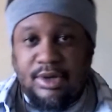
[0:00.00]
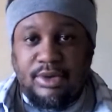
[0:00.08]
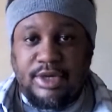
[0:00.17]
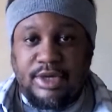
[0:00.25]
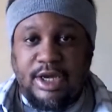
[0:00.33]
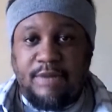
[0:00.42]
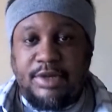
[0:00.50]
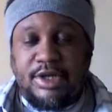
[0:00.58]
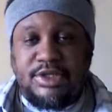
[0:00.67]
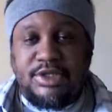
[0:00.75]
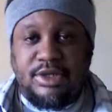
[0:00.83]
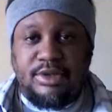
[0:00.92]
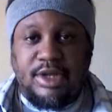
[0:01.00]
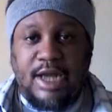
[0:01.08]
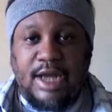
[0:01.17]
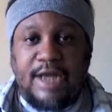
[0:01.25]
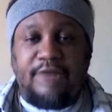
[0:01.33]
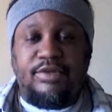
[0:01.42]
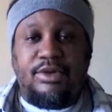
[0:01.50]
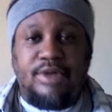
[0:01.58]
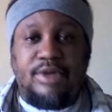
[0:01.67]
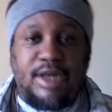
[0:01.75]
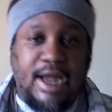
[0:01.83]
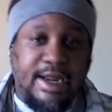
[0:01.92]
Okay, because the light of
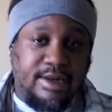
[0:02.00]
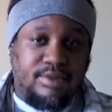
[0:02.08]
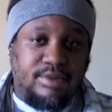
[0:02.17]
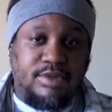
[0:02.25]
the light,